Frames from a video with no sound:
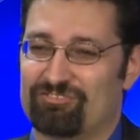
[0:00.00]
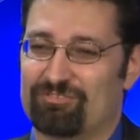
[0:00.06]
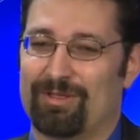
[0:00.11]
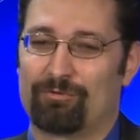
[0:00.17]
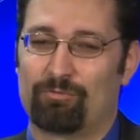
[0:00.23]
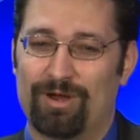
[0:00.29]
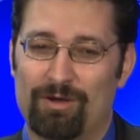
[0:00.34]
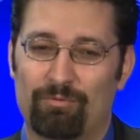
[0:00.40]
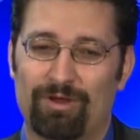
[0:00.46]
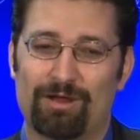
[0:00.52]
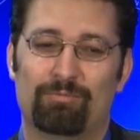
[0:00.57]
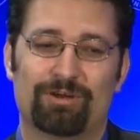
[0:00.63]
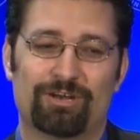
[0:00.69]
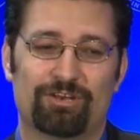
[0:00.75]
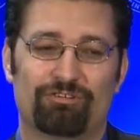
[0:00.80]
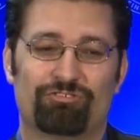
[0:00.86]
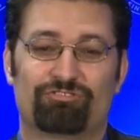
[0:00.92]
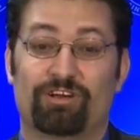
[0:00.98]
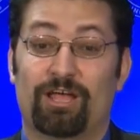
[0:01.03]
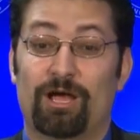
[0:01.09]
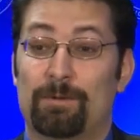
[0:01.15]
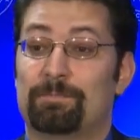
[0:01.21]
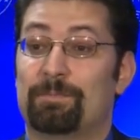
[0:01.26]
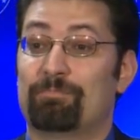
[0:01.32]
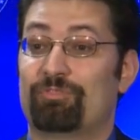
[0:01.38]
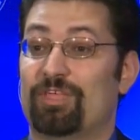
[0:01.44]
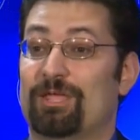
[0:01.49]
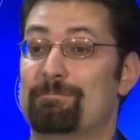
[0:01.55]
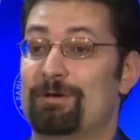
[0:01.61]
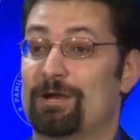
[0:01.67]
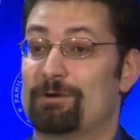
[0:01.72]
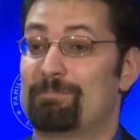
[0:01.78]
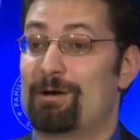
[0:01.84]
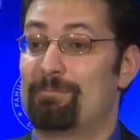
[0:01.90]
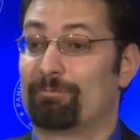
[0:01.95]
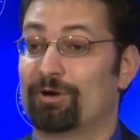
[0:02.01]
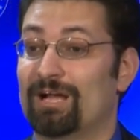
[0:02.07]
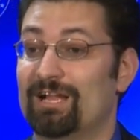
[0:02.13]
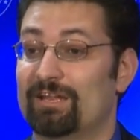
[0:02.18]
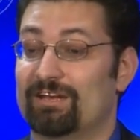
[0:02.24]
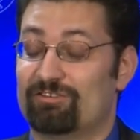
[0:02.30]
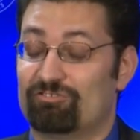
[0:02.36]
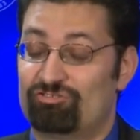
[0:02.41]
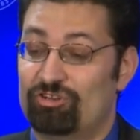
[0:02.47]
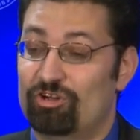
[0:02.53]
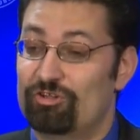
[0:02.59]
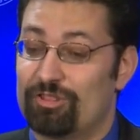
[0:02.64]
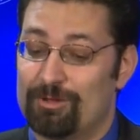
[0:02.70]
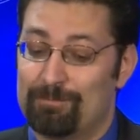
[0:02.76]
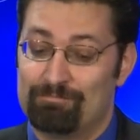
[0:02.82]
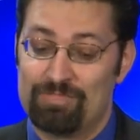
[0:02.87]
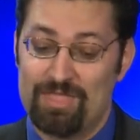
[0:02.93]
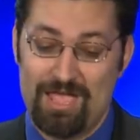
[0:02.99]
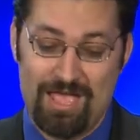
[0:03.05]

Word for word: Like, what I want to do is try to help them think better about morality and show them